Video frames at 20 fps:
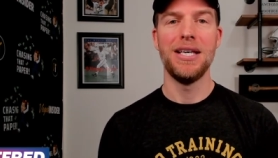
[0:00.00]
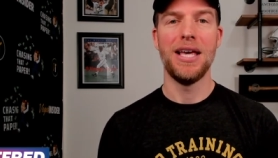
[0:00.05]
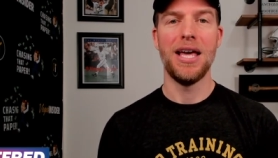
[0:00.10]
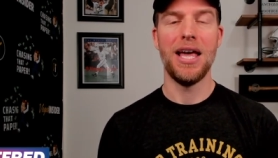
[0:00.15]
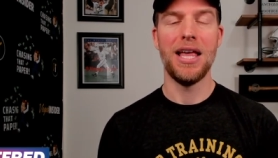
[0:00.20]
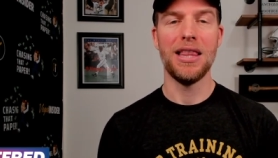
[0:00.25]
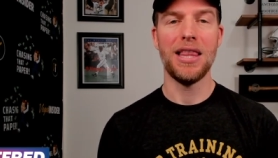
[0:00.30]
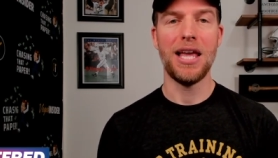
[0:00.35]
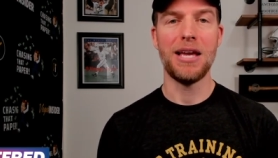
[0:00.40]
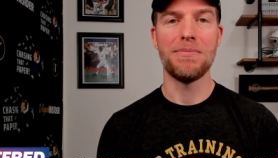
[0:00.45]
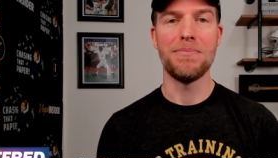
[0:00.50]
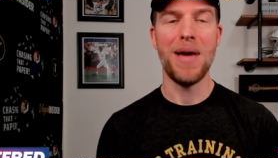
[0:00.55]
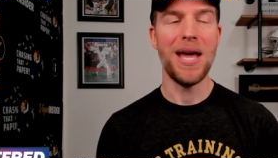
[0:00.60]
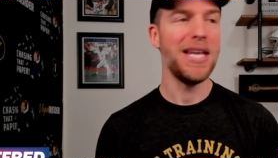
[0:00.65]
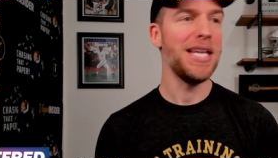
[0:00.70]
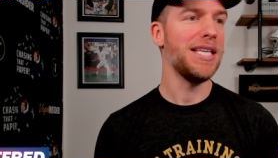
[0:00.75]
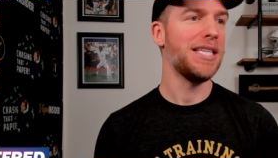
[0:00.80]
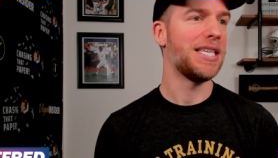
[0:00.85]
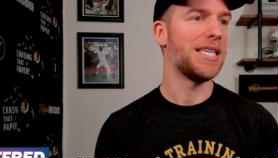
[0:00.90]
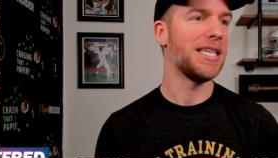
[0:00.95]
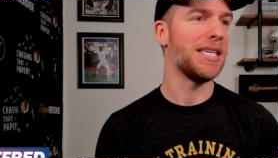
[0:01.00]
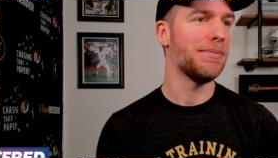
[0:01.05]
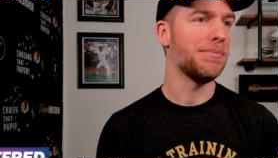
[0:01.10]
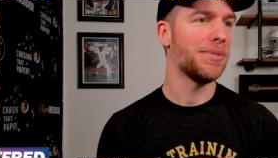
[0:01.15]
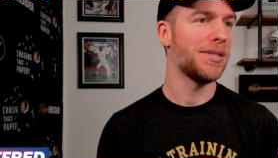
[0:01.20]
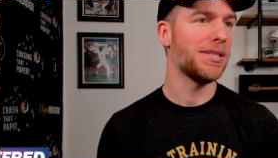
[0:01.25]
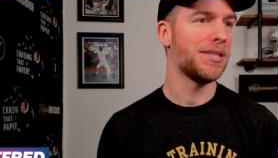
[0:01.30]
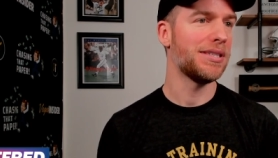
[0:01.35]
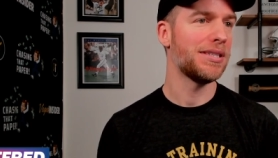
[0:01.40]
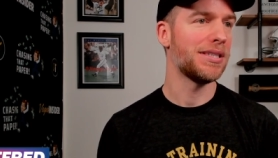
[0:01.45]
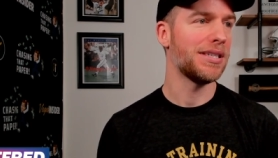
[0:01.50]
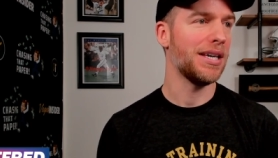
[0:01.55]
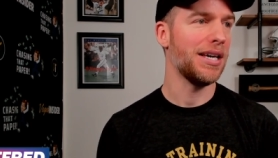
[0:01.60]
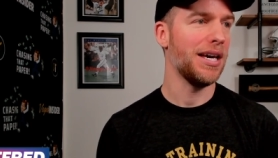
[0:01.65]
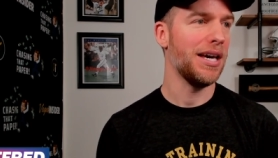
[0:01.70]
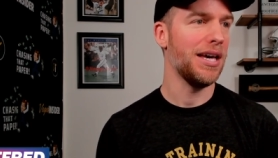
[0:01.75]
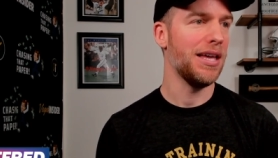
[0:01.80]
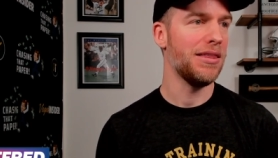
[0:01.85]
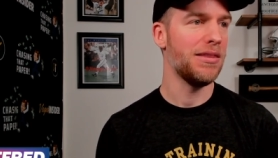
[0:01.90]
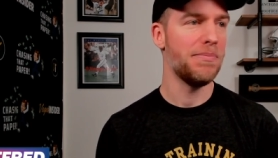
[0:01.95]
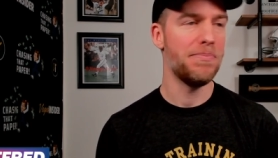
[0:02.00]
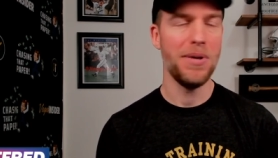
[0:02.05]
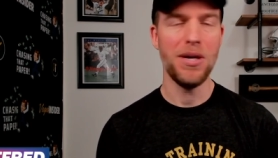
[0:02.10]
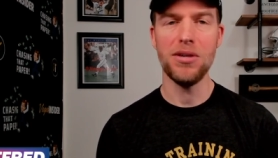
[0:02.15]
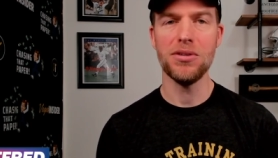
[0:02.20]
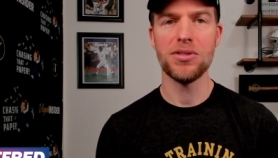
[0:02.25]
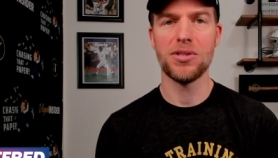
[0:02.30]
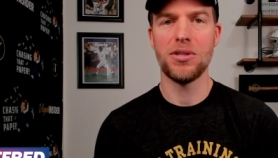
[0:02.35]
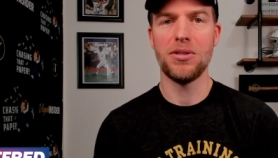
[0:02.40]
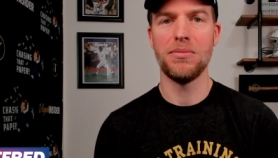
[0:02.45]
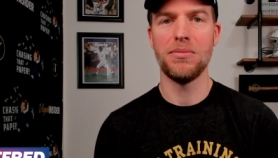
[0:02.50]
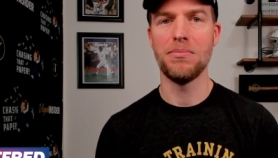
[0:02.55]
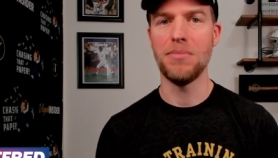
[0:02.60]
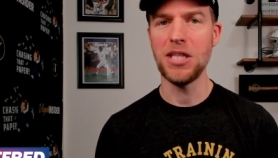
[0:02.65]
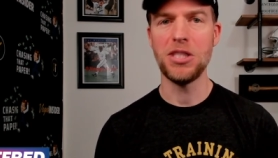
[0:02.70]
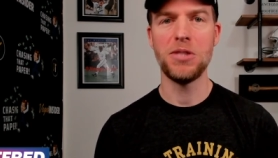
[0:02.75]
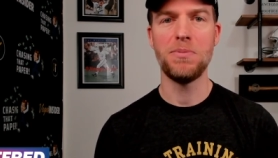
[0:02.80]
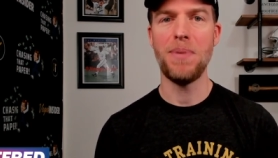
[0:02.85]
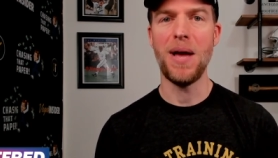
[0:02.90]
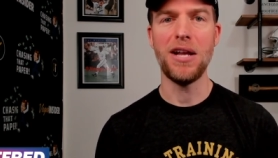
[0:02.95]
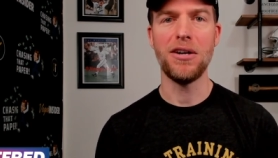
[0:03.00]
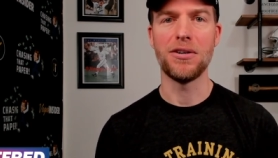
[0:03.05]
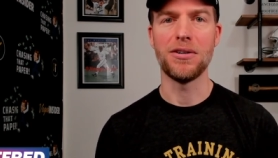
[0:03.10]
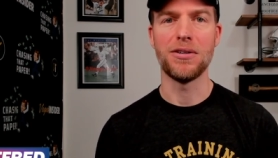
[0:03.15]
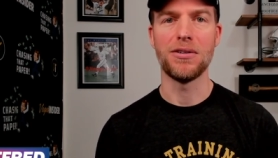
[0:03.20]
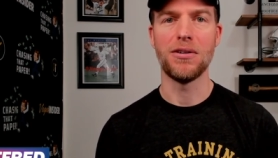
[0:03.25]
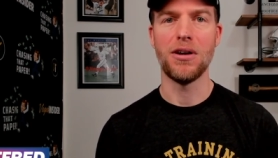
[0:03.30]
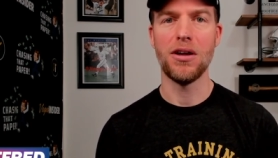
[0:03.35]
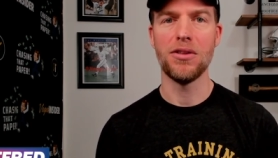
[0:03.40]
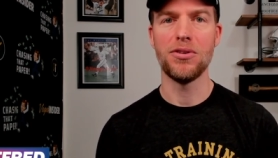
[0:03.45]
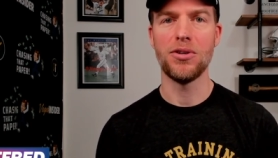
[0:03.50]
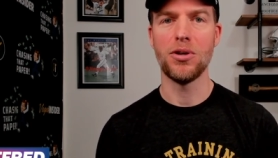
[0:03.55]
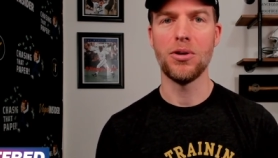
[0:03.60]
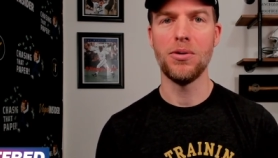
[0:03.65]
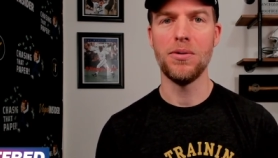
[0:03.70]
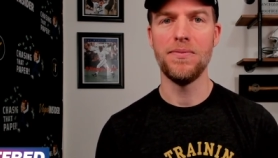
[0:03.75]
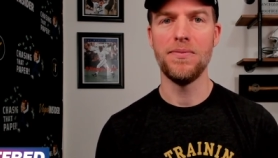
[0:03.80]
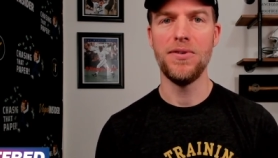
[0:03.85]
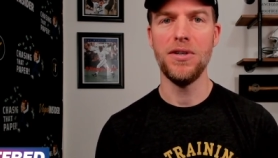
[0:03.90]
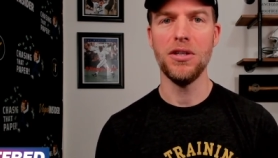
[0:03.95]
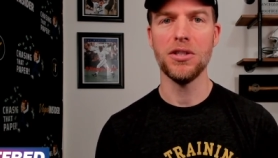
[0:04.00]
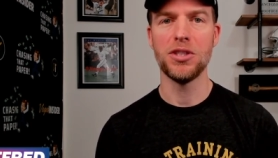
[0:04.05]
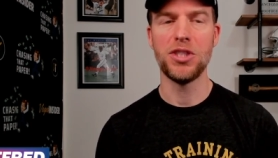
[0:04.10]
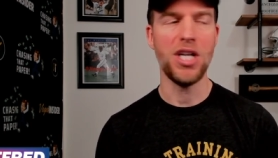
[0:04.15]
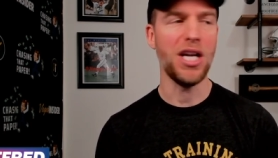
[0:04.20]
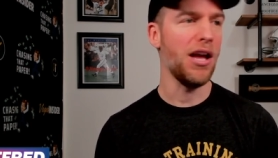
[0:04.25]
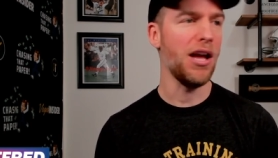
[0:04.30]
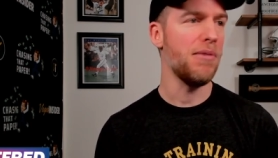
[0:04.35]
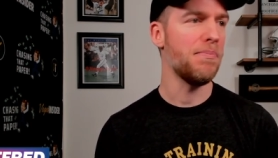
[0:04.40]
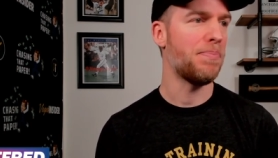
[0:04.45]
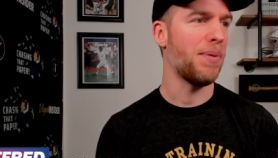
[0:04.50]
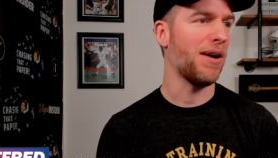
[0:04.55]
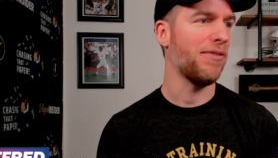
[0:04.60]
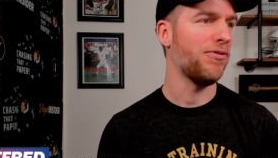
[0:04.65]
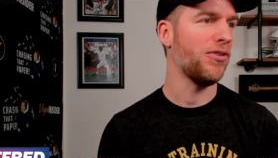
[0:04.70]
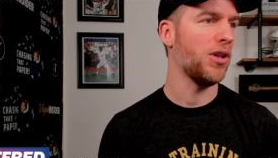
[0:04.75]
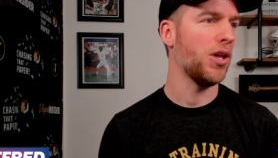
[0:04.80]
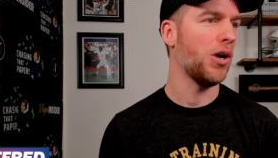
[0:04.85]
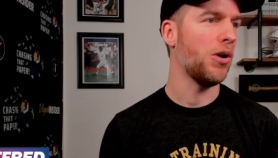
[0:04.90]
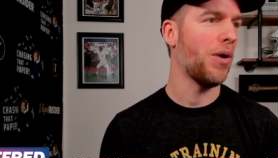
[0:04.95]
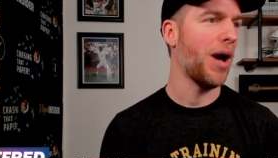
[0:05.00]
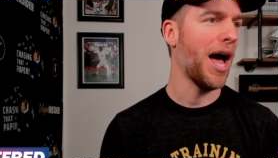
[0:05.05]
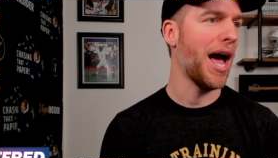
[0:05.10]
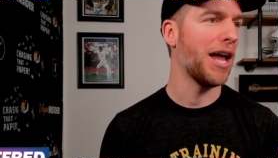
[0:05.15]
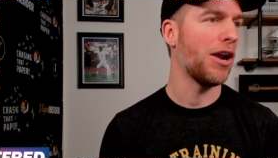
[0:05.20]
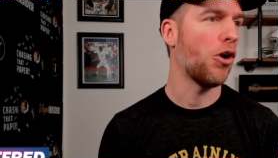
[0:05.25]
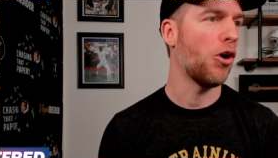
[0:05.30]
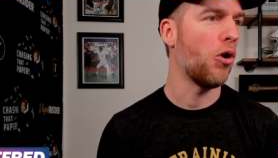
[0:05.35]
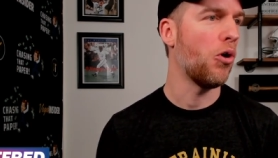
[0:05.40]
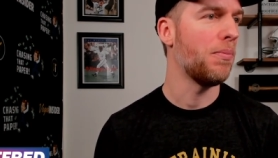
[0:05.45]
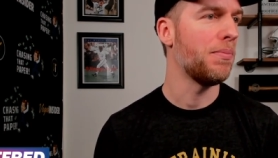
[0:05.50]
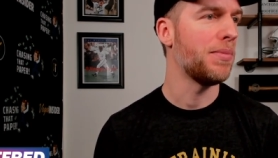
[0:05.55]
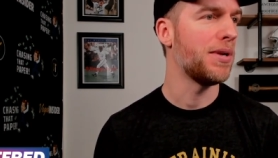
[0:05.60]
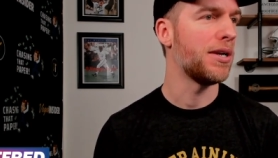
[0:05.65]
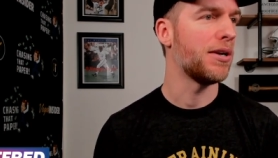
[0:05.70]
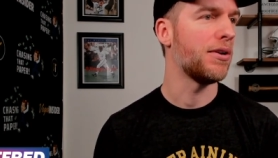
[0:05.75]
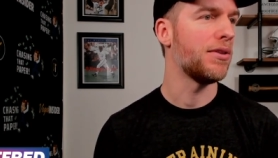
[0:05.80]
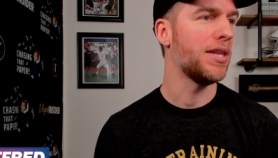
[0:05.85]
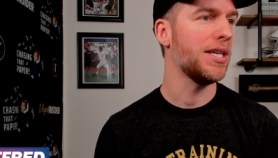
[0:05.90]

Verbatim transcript: And like many teams, uh, the Bills are much better on their home field. Check out Buffalo at home here.